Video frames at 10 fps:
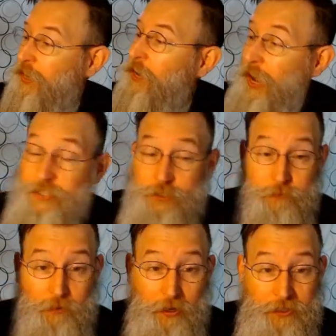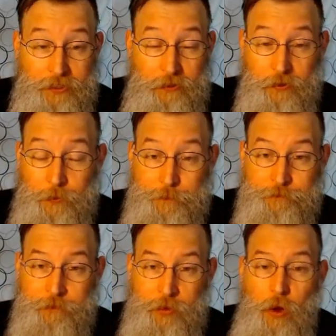I just, like I said,
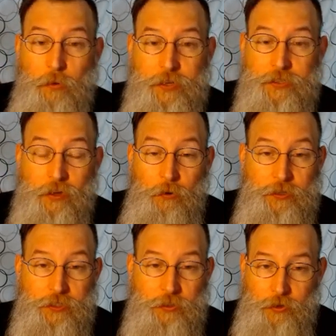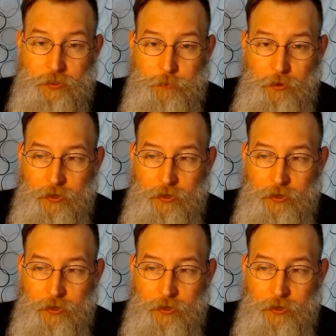always enjoy this book.